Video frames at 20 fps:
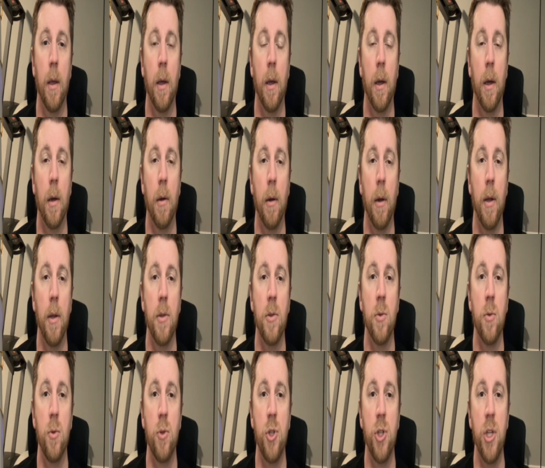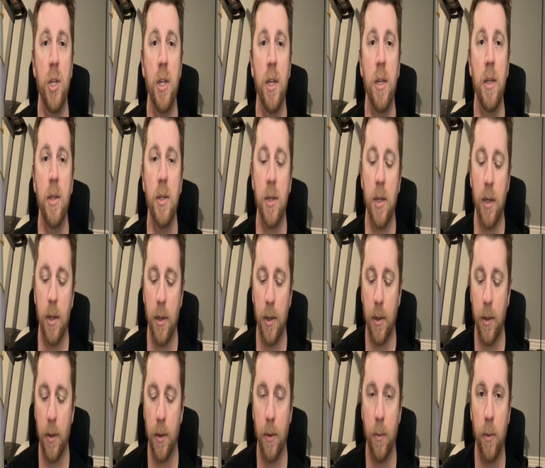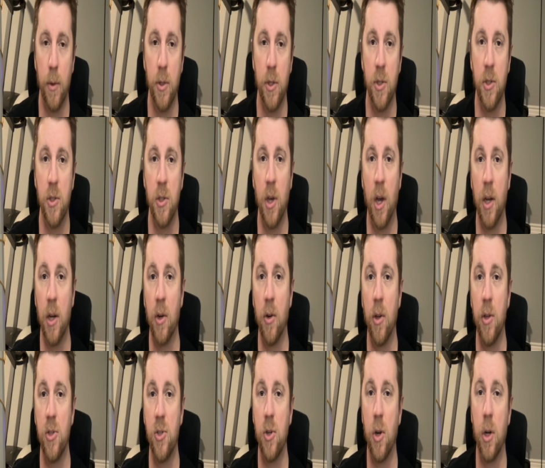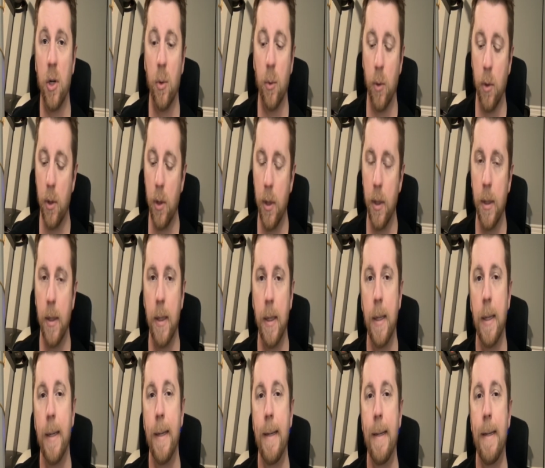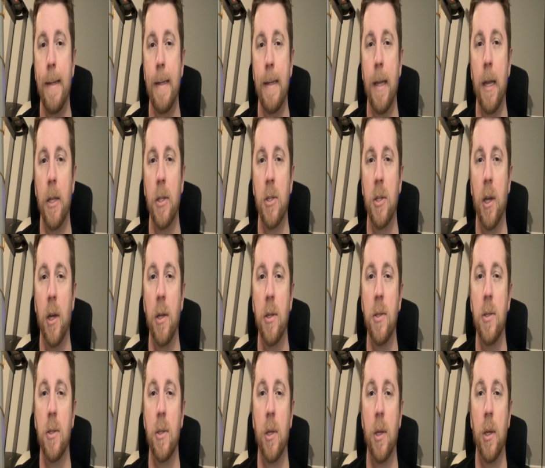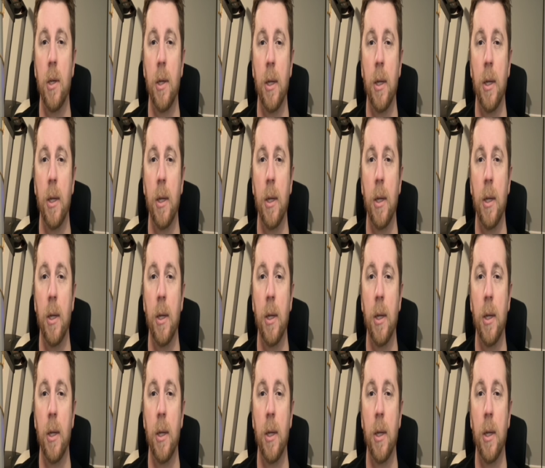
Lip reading: Alright, so G's, which is not a great starting word, gets us